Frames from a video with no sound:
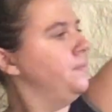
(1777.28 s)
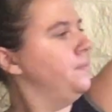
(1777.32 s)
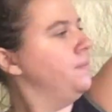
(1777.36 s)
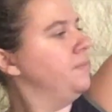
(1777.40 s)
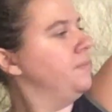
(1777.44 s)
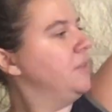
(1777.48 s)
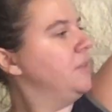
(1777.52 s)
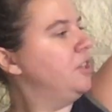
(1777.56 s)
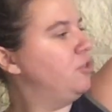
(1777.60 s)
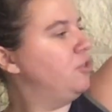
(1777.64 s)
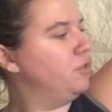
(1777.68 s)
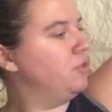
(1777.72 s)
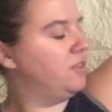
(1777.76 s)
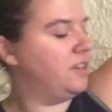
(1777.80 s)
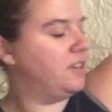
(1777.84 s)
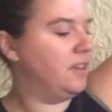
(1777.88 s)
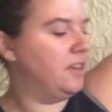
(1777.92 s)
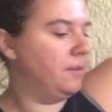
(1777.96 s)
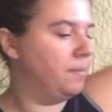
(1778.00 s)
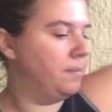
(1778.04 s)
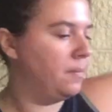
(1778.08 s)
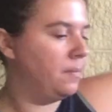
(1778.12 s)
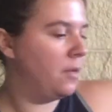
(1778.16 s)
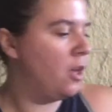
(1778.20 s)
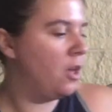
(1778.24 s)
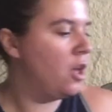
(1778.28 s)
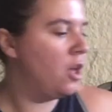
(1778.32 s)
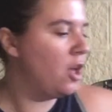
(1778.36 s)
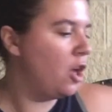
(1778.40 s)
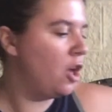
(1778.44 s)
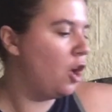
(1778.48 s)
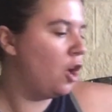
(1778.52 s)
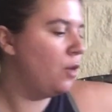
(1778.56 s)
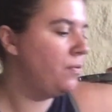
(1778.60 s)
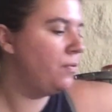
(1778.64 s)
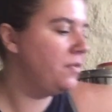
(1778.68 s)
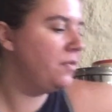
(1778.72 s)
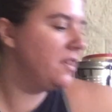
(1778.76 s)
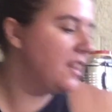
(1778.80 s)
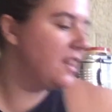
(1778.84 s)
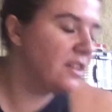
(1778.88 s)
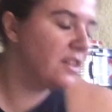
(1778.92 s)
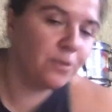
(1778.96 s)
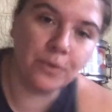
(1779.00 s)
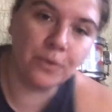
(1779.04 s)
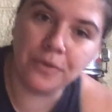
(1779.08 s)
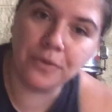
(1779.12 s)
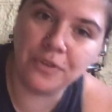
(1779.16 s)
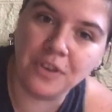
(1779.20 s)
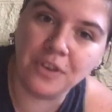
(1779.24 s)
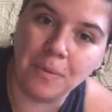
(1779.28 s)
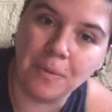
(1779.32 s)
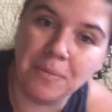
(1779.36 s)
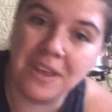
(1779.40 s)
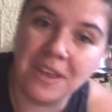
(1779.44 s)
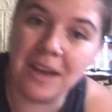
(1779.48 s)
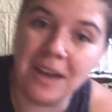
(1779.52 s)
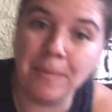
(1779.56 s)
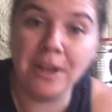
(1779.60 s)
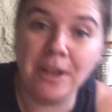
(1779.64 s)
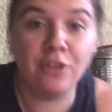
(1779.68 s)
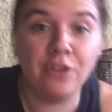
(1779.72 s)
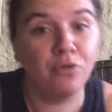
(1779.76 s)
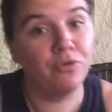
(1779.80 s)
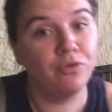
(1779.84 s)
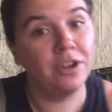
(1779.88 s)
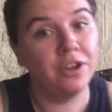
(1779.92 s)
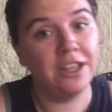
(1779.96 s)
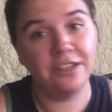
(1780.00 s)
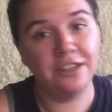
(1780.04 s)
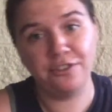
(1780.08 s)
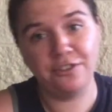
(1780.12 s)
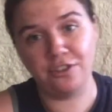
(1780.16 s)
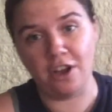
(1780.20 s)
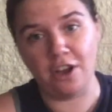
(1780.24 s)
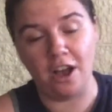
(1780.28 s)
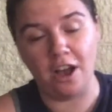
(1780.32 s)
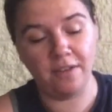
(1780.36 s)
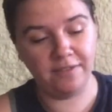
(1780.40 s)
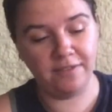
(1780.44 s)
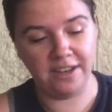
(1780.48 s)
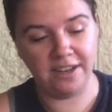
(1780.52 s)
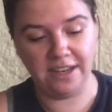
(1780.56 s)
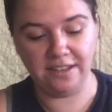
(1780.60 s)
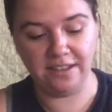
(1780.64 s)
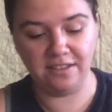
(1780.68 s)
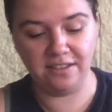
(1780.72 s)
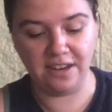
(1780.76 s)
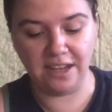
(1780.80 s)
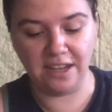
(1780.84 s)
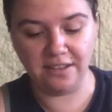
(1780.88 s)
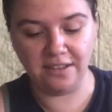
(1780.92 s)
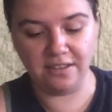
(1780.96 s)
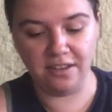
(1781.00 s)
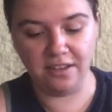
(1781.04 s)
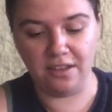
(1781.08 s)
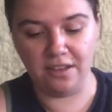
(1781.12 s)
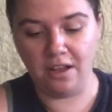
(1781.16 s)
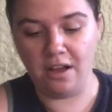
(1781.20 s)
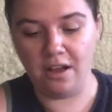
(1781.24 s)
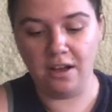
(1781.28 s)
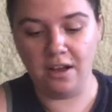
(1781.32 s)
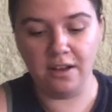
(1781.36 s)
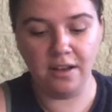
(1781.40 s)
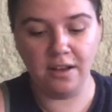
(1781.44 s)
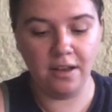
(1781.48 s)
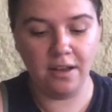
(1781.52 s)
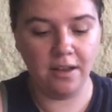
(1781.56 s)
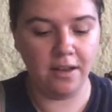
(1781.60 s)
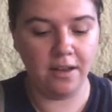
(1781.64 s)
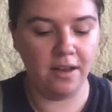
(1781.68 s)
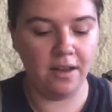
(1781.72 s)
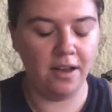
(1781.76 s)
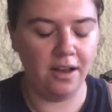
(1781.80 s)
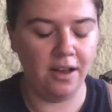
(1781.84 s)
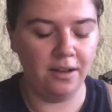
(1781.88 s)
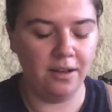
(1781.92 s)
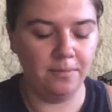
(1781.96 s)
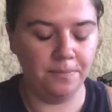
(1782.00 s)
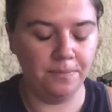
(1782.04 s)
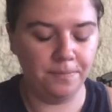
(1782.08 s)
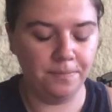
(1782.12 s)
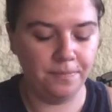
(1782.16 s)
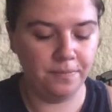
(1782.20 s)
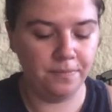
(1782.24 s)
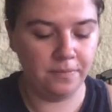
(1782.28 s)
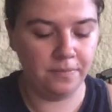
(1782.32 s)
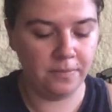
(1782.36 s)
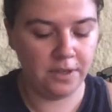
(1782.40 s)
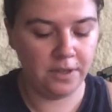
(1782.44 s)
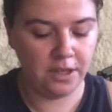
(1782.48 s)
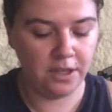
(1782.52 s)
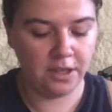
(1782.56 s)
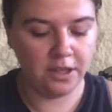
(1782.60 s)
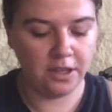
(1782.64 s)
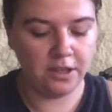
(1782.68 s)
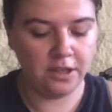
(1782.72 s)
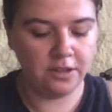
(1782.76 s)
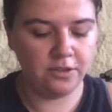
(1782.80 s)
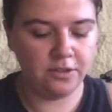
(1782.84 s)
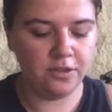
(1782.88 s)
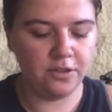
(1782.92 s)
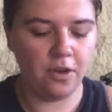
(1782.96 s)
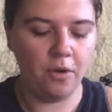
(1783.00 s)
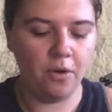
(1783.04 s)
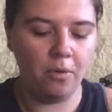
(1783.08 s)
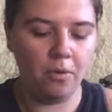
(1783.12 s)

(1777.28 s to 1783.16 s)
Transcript: Interesting. Hopefully that's worth something. I mean, it's really soft and it's nice and long. So